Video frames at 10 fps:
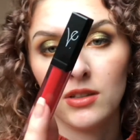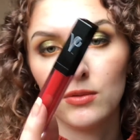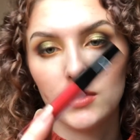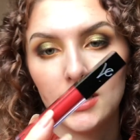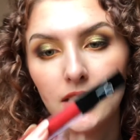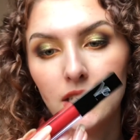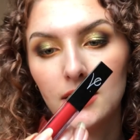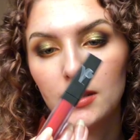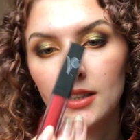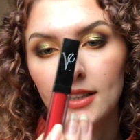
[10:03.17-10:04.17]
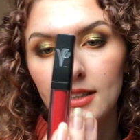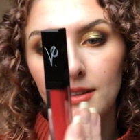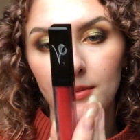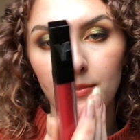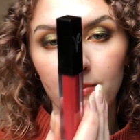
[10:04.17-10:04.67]
only,
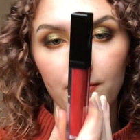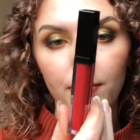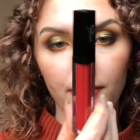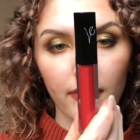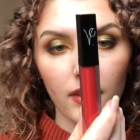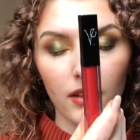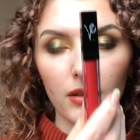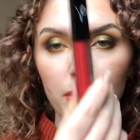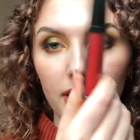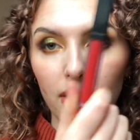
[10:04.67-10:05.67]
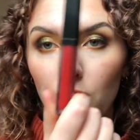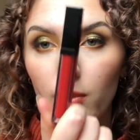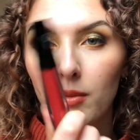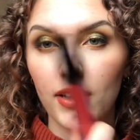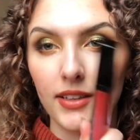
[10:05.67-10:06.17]
but I hope
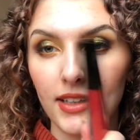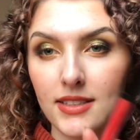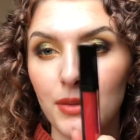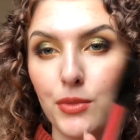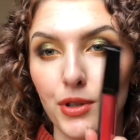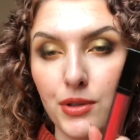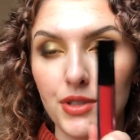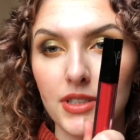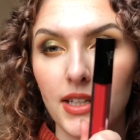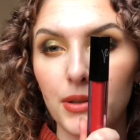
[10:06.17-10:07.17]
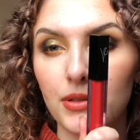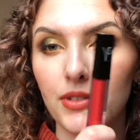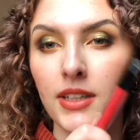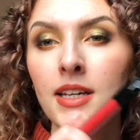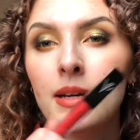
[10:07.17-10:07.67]
I'm gonna get some more uses out of
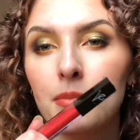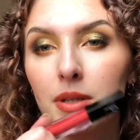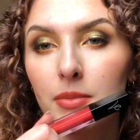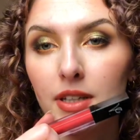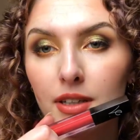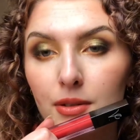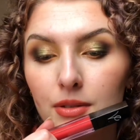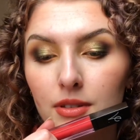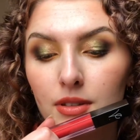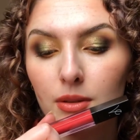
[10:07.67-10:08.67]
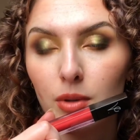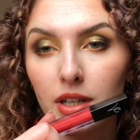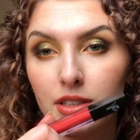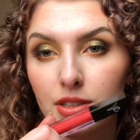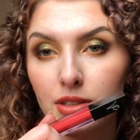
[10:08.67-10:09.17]
it. Maybe I could
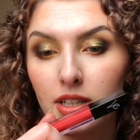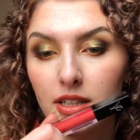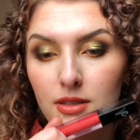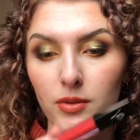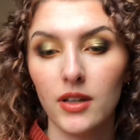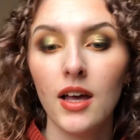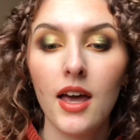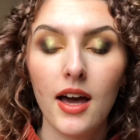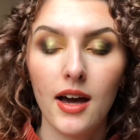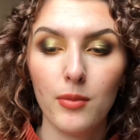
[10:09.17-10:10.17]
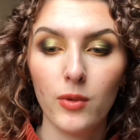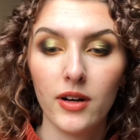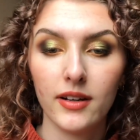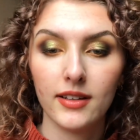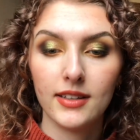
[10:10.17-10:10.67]
wear it today as well. I'm
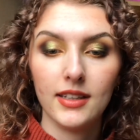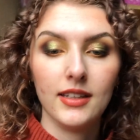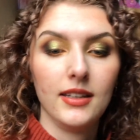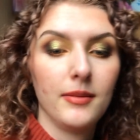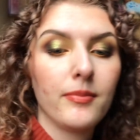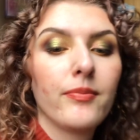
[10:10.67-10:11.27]
wearing the,